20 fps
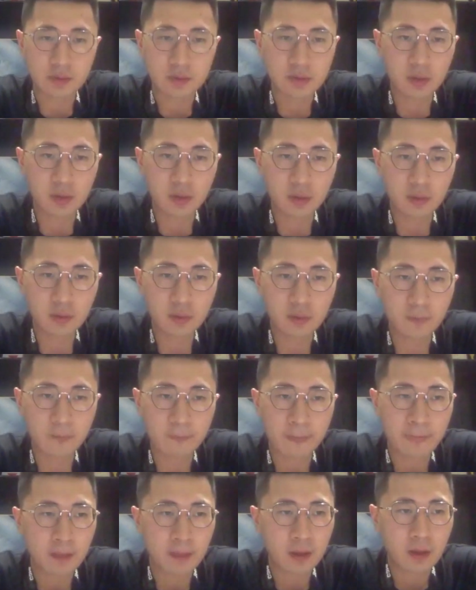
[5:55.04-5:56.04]
So
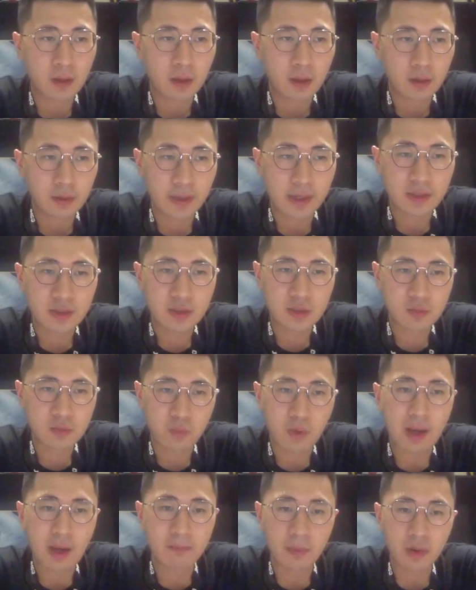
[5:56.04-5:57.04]
that's
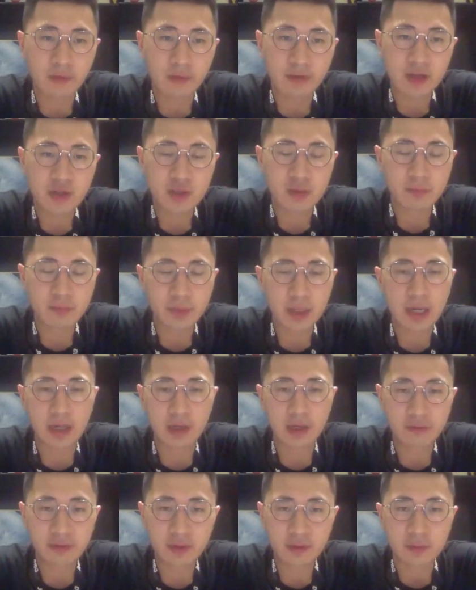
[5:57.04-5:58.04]
one motivation
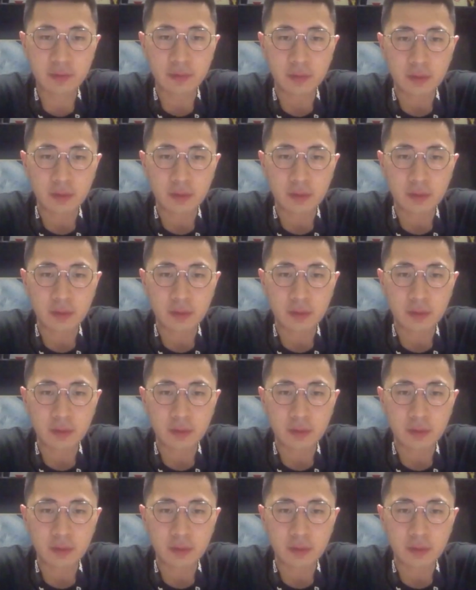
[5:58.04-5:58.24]
behind of it,